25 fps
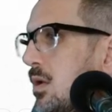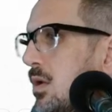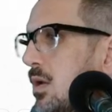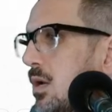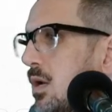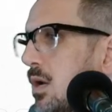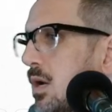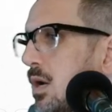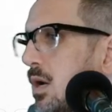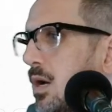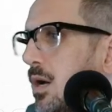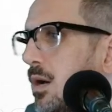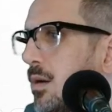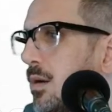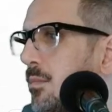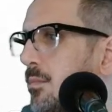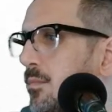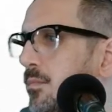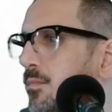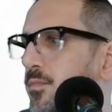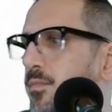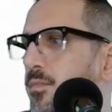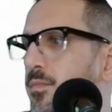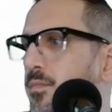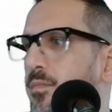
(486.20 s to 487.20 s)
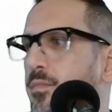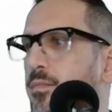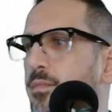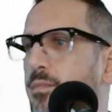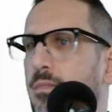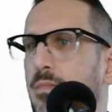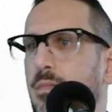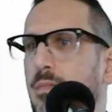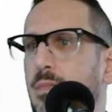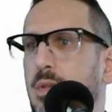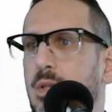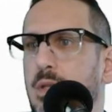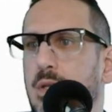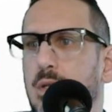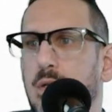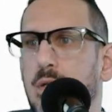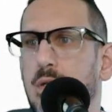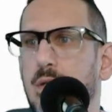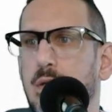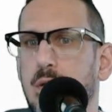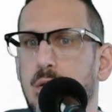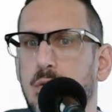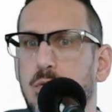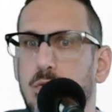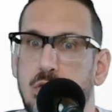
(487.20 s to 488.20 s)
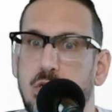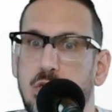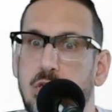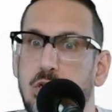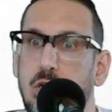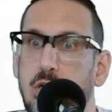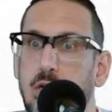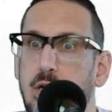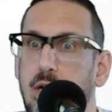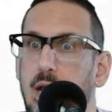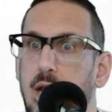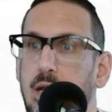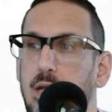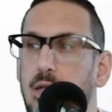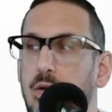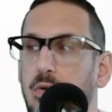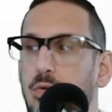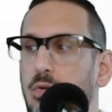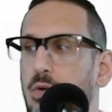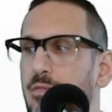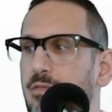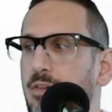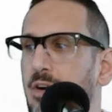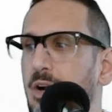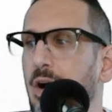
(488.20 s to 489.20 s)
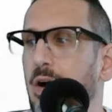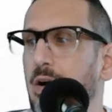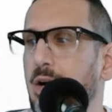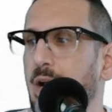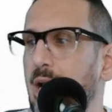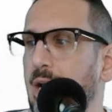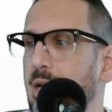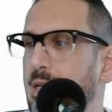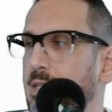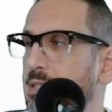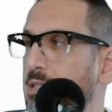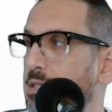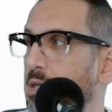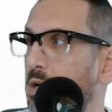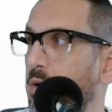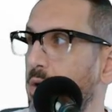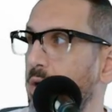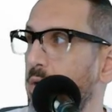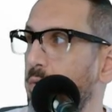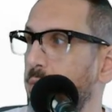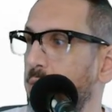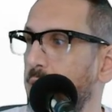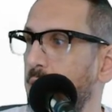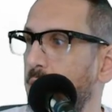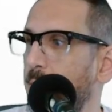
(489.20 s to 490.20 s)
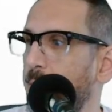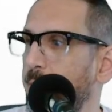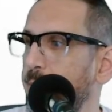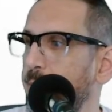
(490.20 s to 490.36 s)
Or Sergey, whoever. Okay, so here we go.